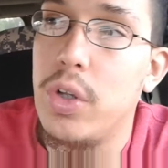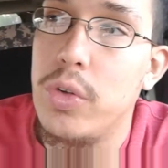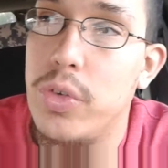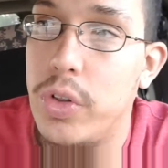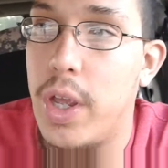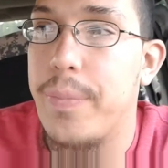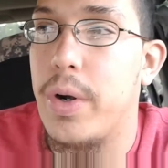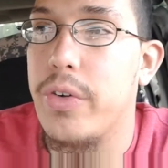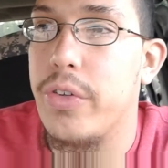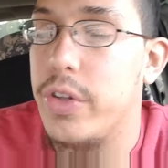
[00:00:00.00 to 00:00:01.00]
shoot that
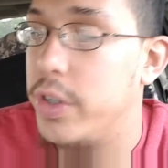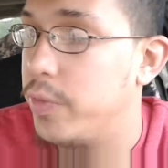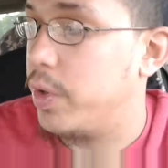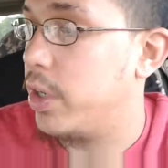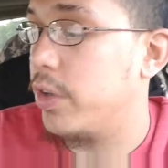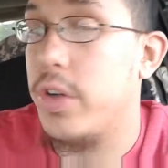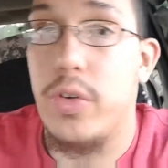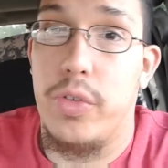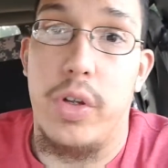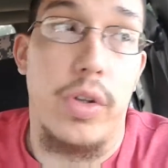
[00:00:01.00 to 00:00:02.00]
person and then find out
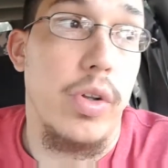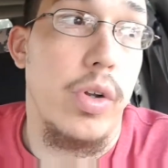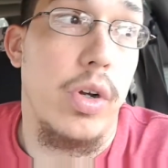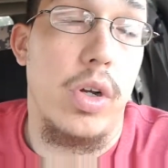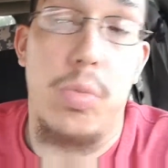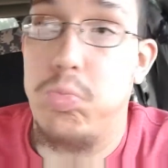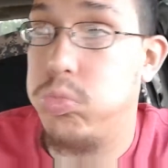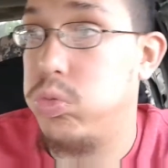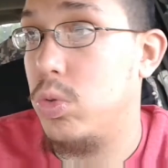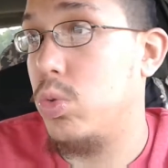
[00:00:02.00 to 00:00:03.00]
there's a gun and uh,
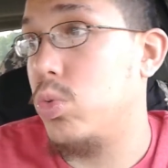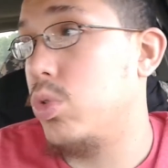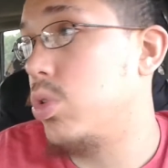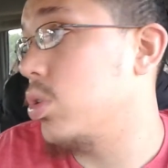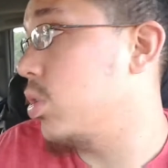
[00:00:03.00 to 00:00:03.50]
oh shit,